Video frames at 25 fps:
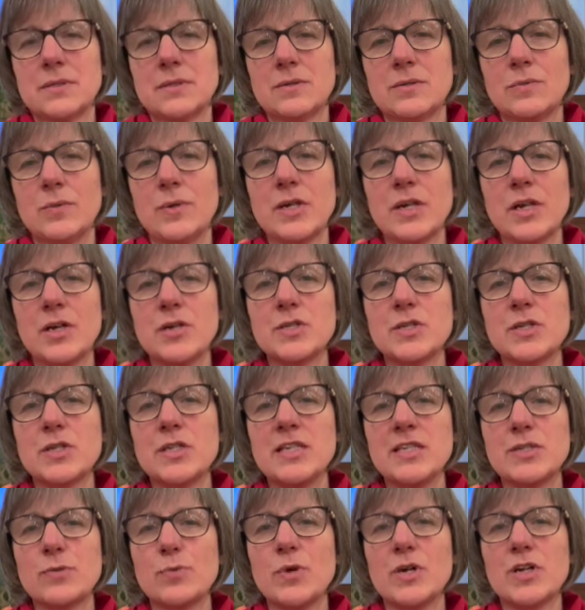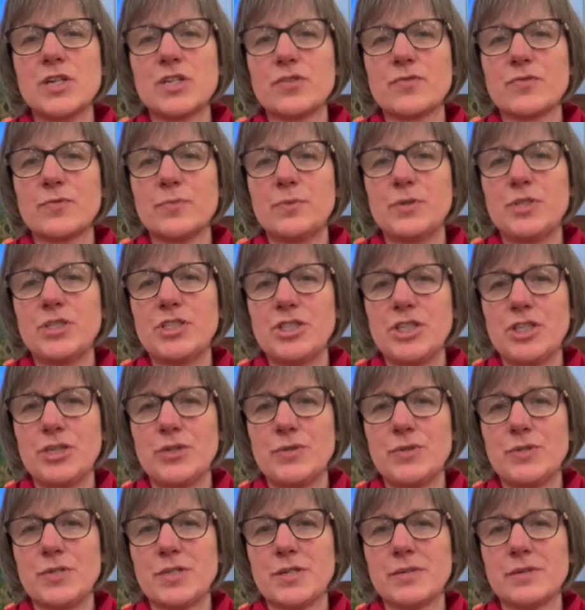we close with these words from
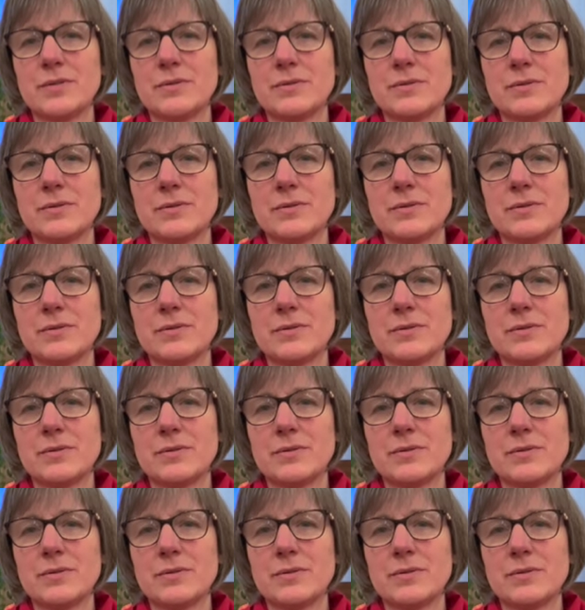Jude.